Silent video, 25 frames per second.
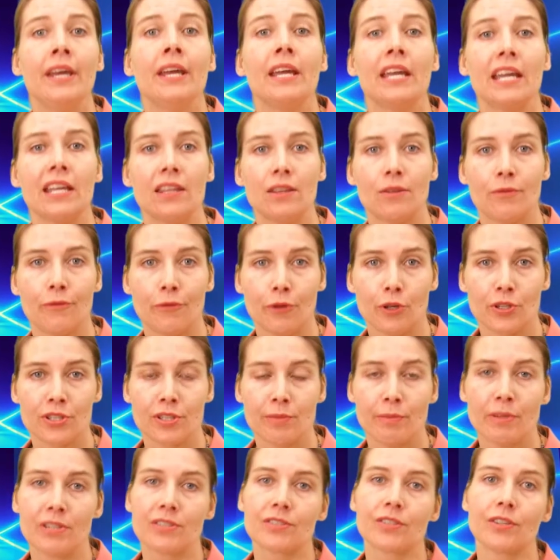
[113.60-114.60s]
in the first
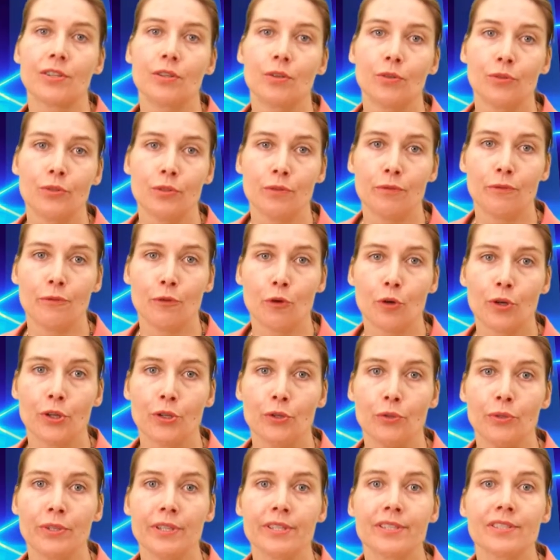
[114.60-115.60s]
semester you'll do 4
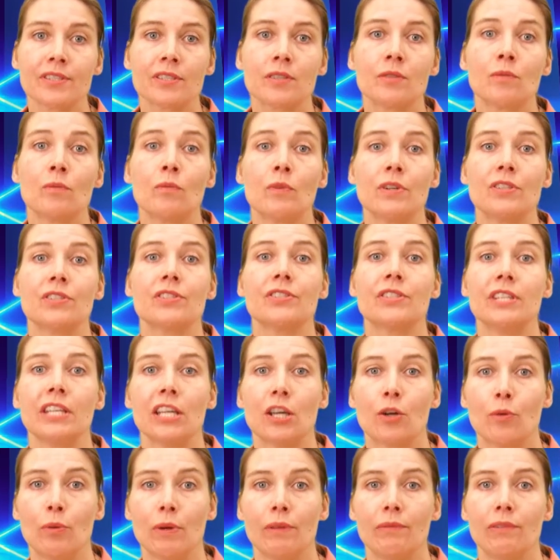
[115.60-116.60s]
units, which is the
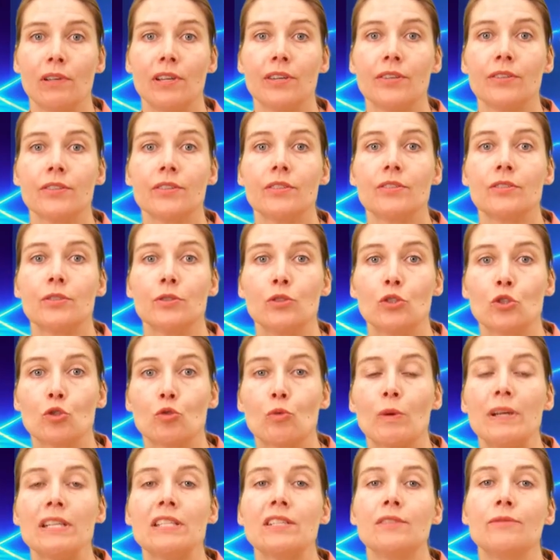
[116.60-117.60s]
equivalent to
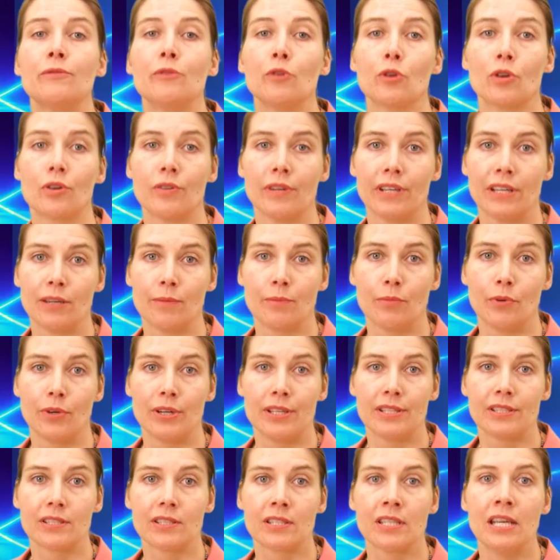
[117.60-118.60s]
24 credit
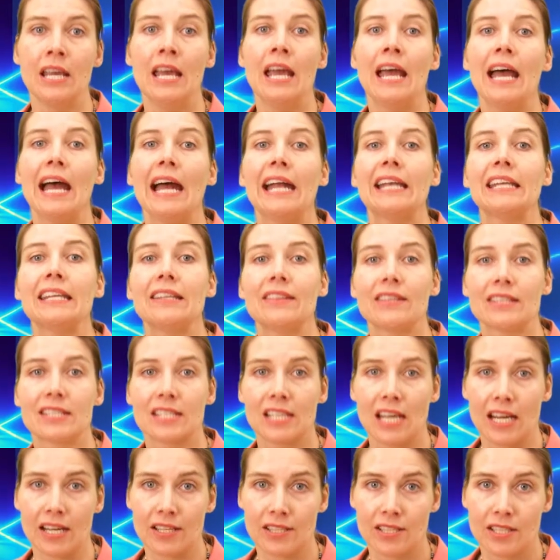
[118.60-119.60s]
points, and in the
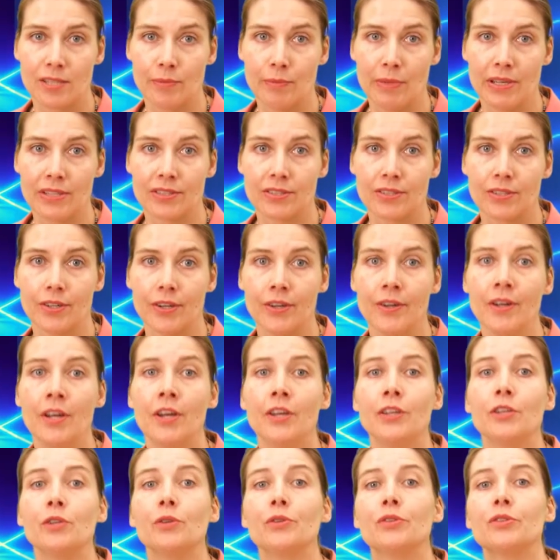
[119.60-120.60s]
second semester
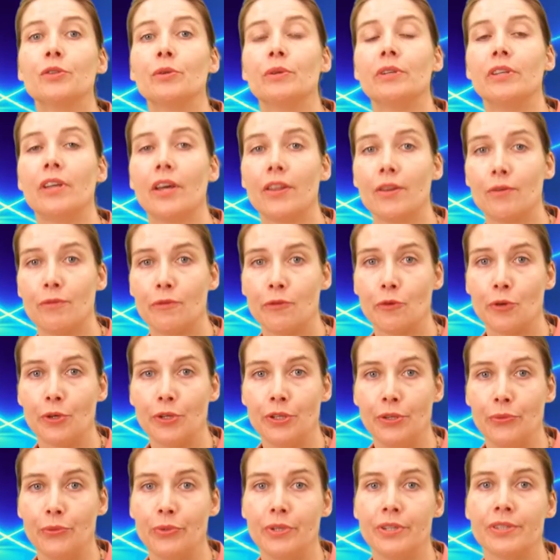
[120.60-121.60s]
you'll do another 4
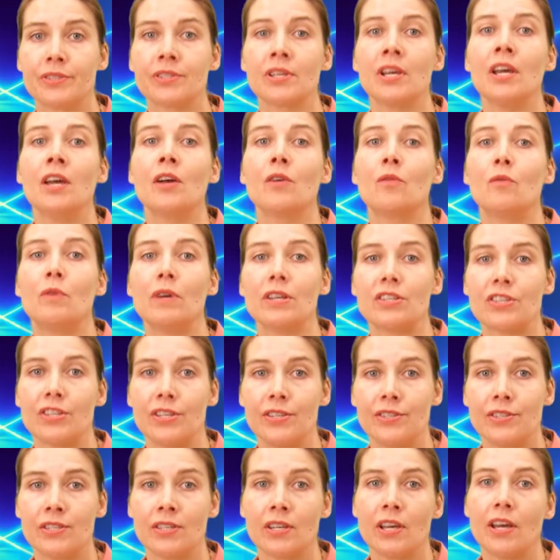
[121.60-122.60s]
units, which is